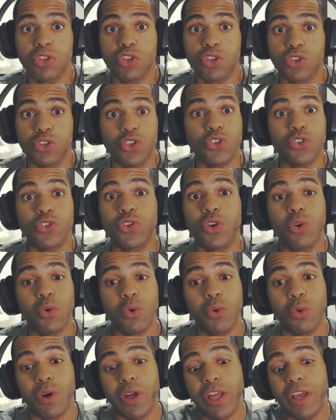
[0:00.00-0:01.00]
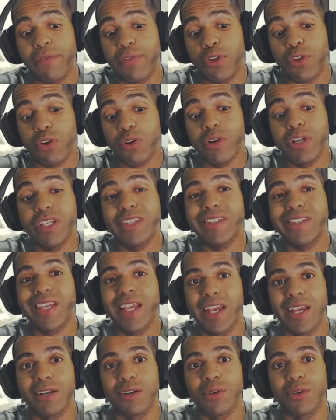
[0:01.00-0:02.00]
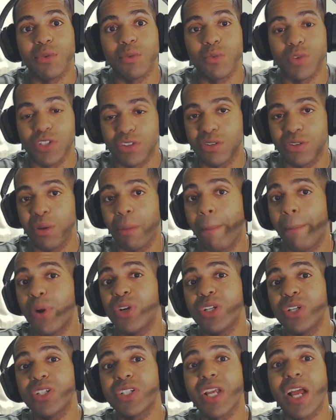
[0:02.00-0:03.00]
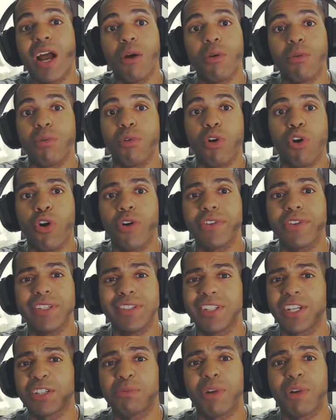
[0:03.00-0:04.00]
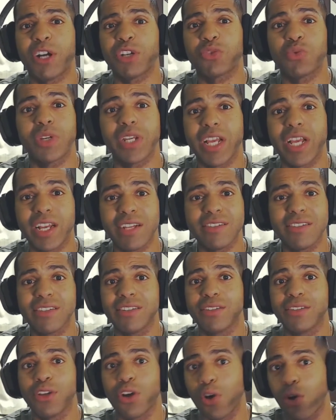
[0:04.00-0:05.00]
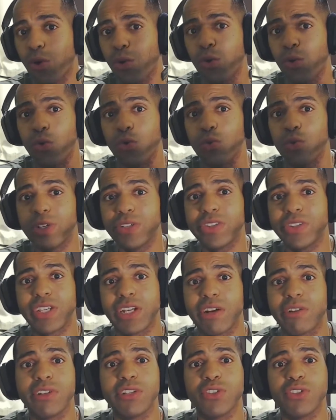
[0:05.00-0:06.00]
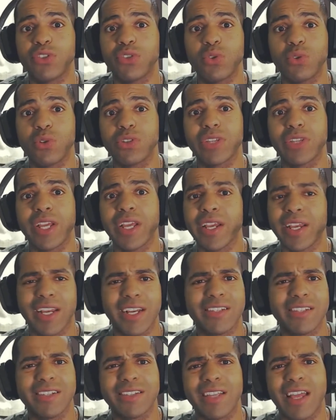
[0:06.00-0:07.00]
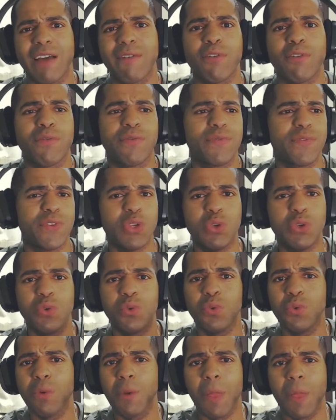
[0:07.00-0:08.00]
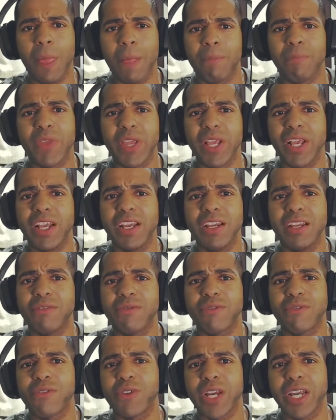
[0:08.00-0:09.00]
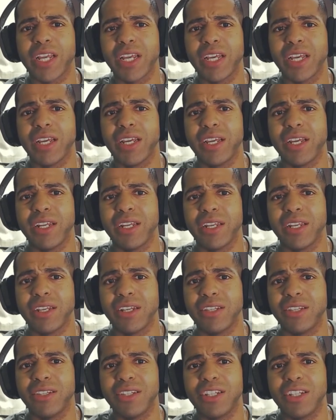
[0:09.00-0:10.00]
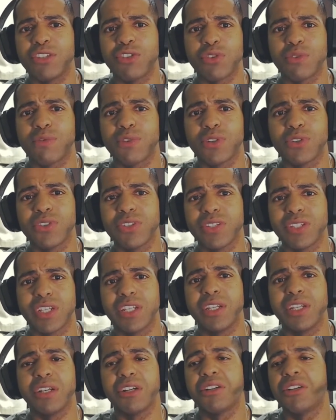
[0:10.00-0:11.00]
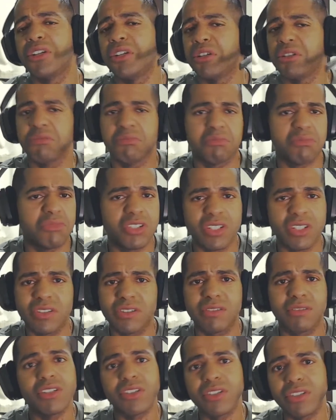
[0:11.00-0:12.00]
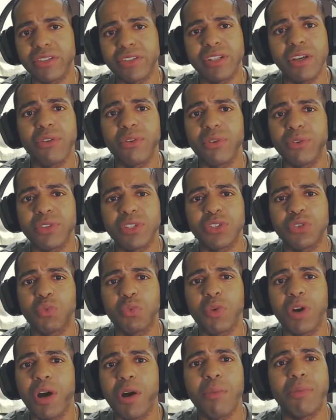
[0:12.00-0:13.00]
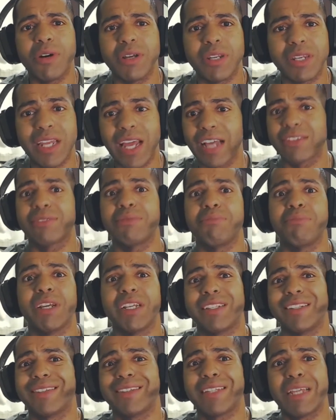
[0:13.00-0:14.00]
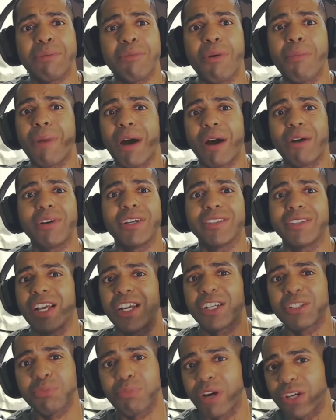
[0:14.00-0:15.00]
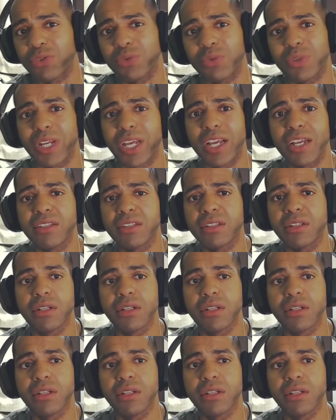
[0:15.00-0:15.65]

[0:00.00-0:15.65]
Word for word: So if their intent was to push out all these Xbox One S's, the old ones that are in stores, and just have a few in freaking the digital versions in there just just to sell those as well, but not to make the same amount as the Xbox One S.